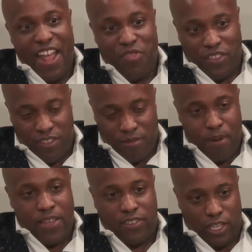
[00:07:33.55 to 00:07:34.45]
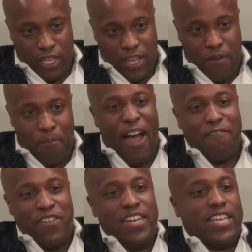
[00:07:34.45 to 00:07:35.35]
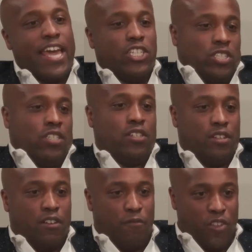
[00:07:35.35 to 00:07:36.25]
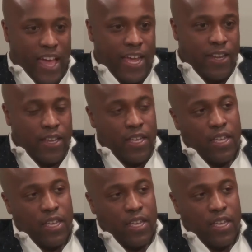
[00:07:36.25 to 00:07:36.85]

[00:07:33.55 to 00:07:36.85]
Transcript: and this is basically my vindication for that.